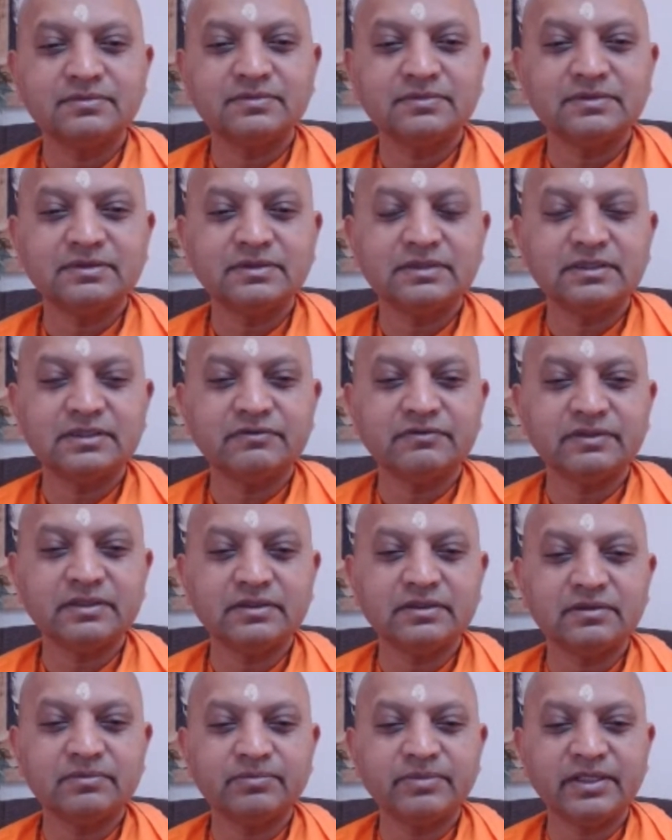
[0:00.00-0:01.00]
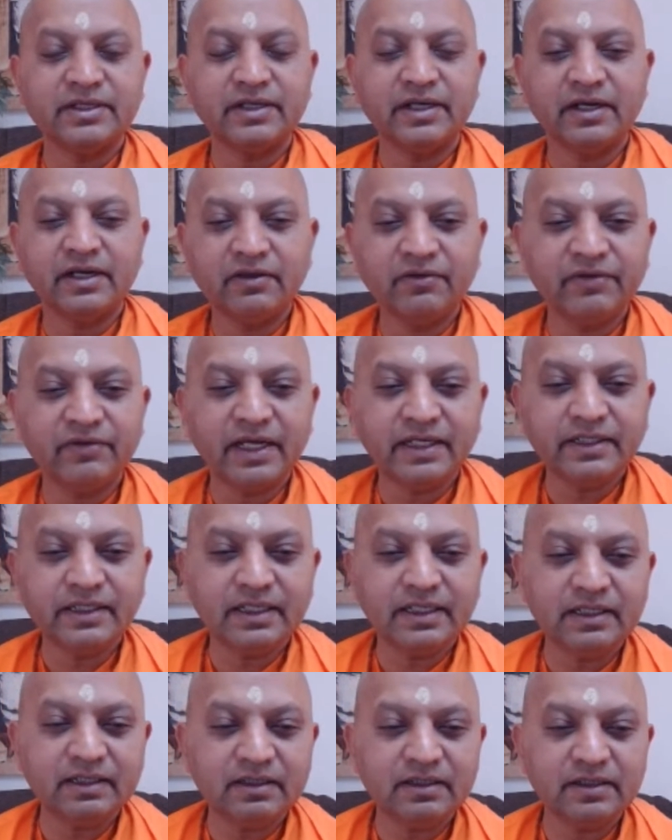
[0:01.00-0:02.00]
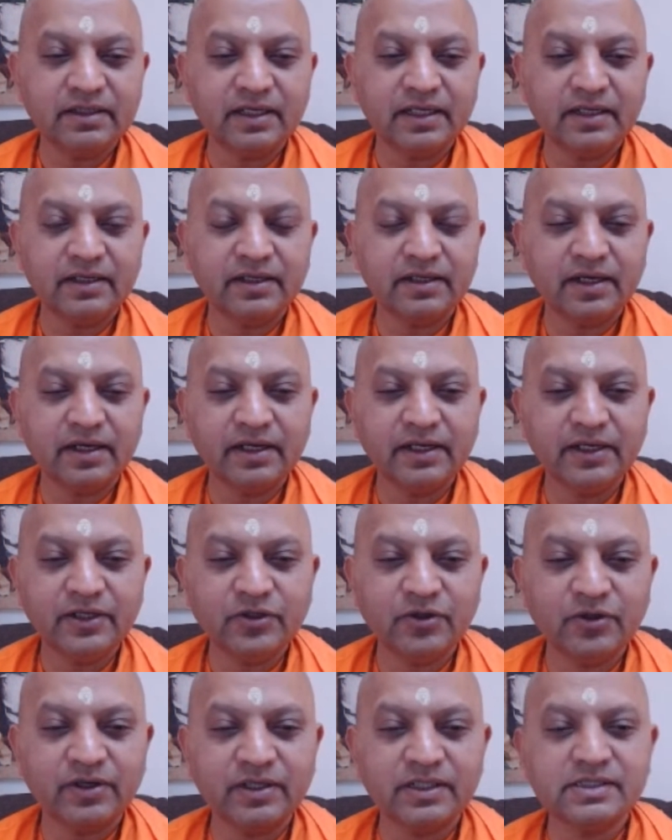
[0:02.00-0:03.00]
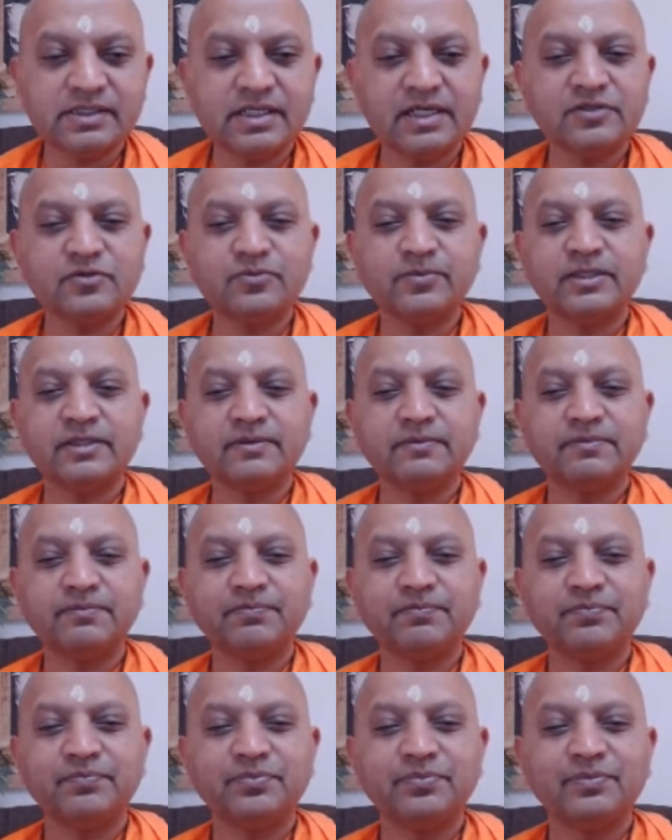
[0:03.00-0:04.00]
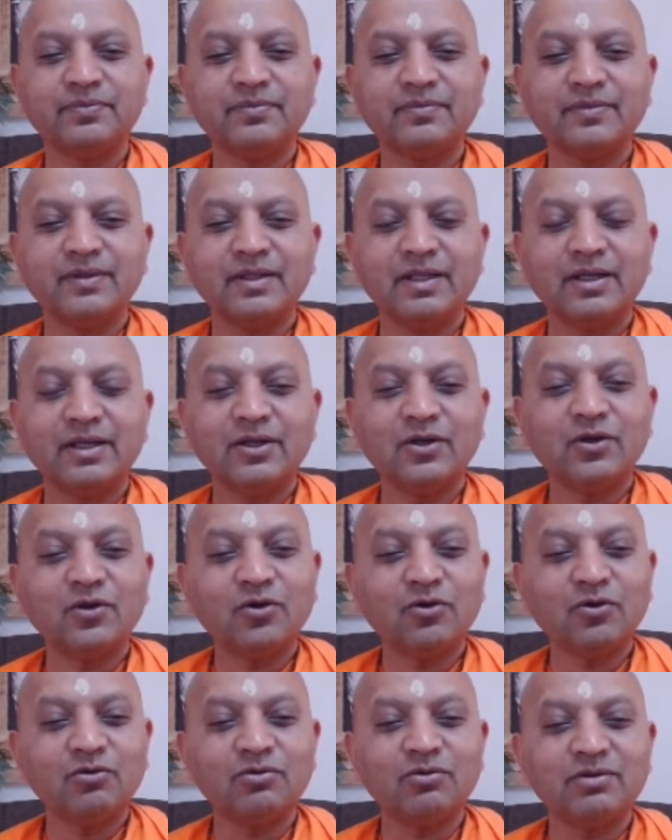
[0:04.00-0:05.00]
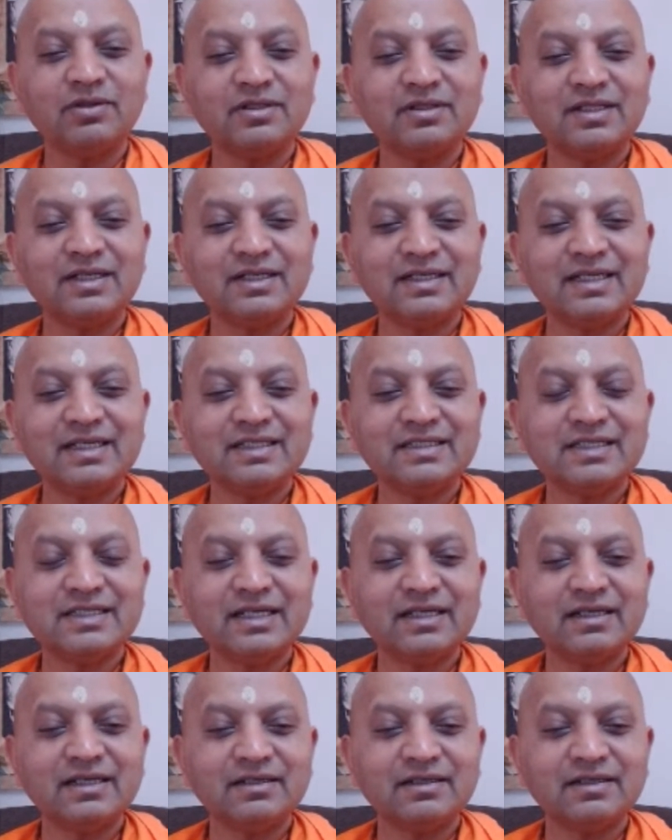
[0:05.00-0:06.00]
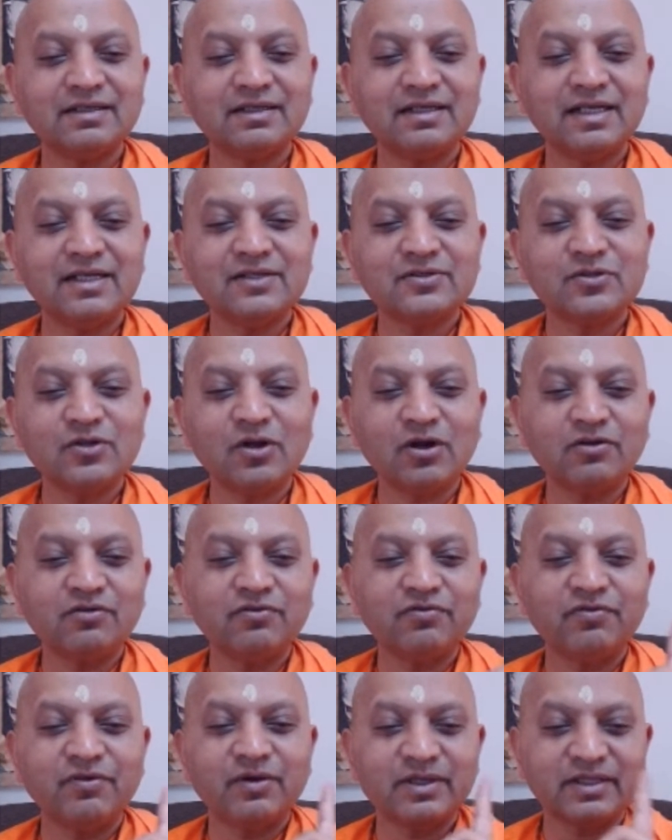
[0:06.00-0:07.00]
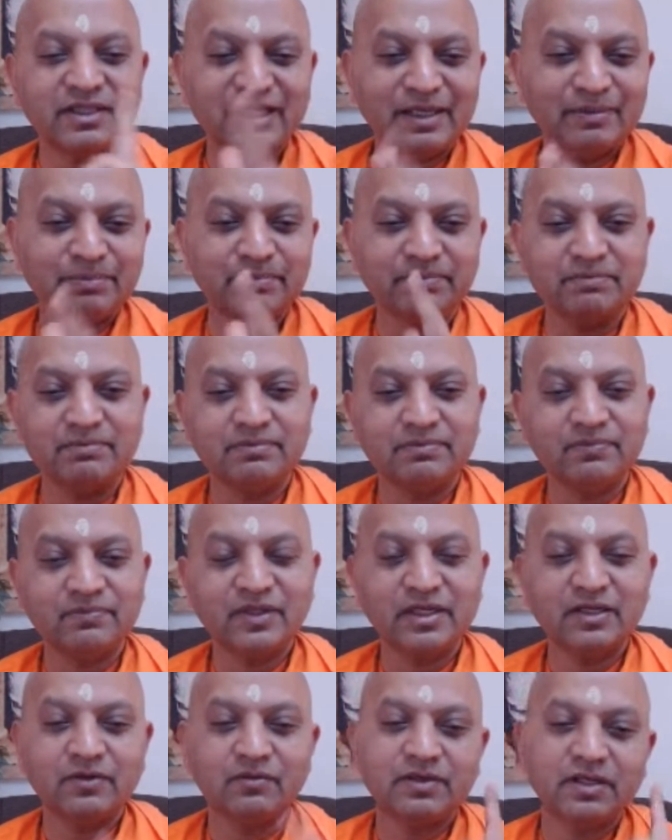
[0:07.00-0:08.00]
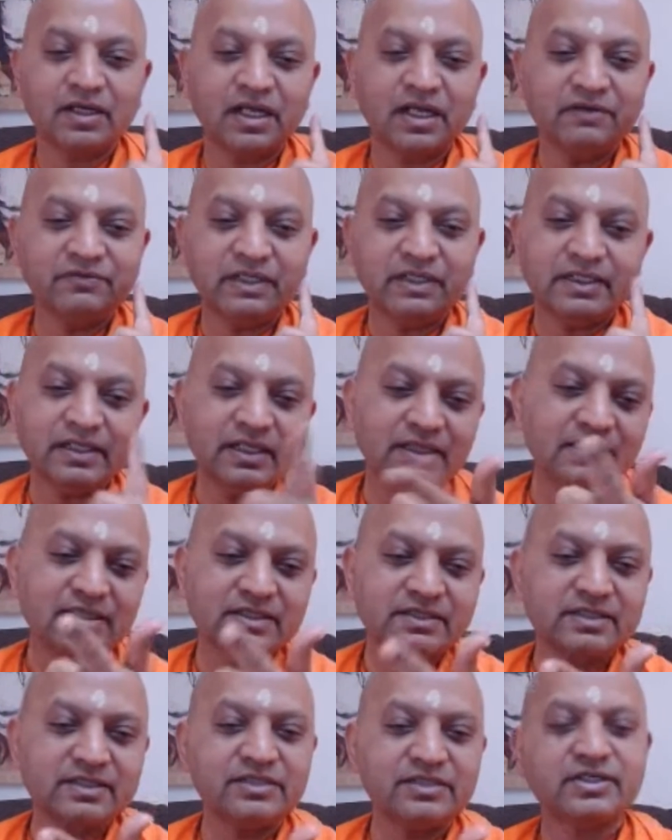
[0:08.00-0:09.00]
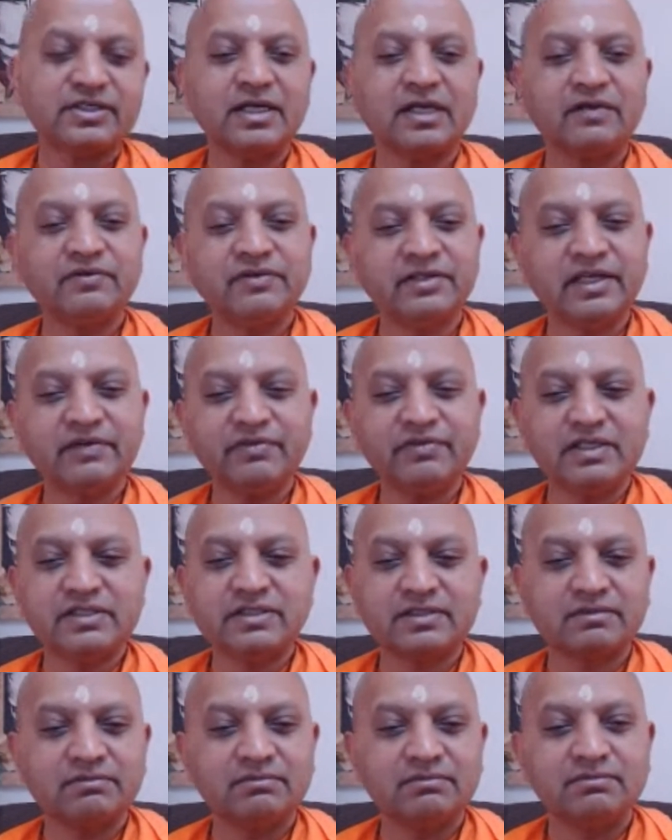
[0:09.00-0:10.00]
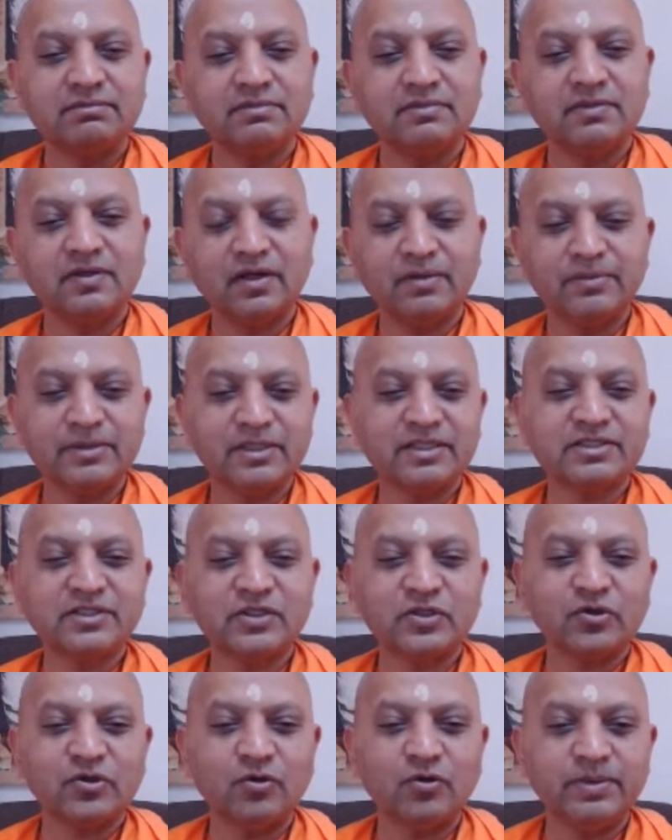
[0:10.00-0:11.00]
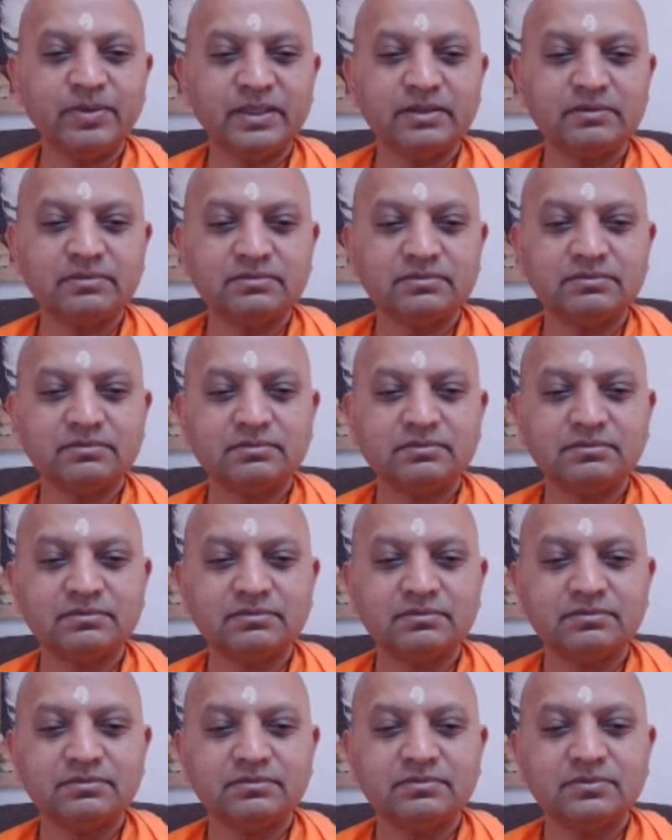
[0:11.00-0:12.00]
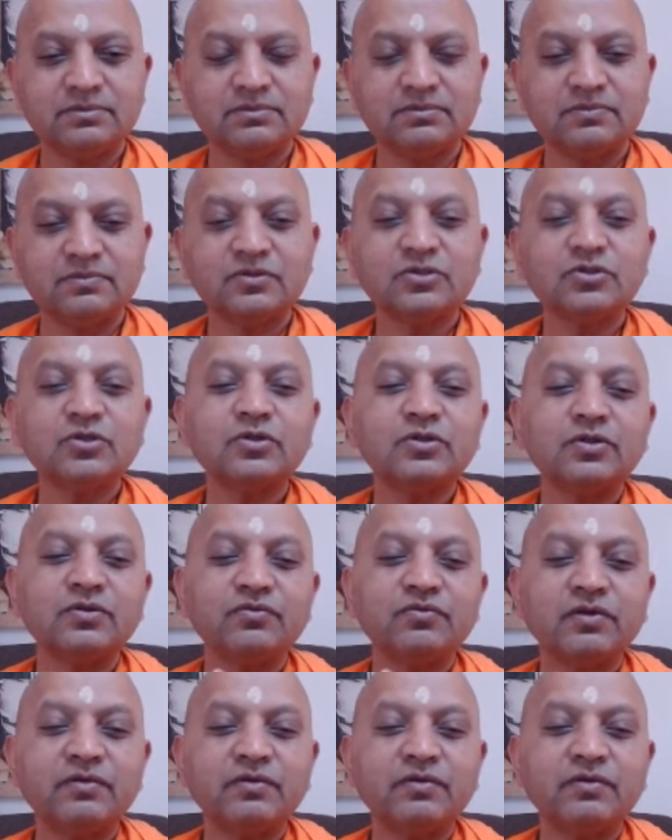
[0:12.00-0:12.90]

He will be ready, waiting, ready to criticize me. No, the teaching is not for them. Then you tell, I will tell this teaching, I will give this. Ramakrishna told me. So we will